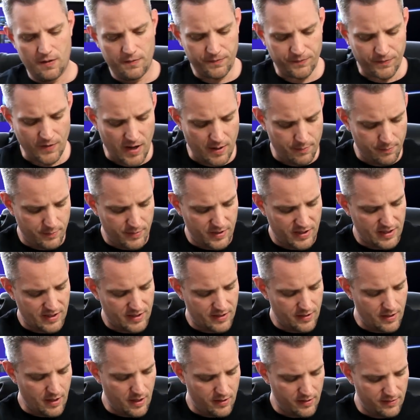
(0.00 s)
from
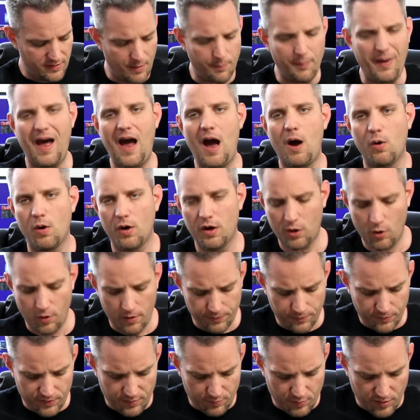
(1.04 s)
uh, the power going
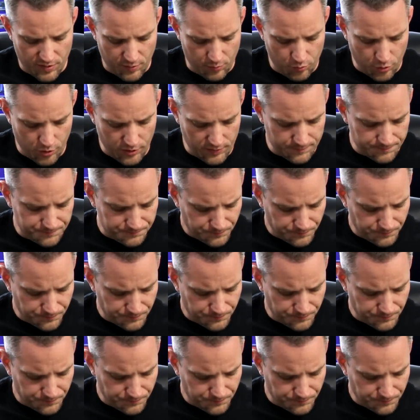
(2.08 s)
through the motherboard.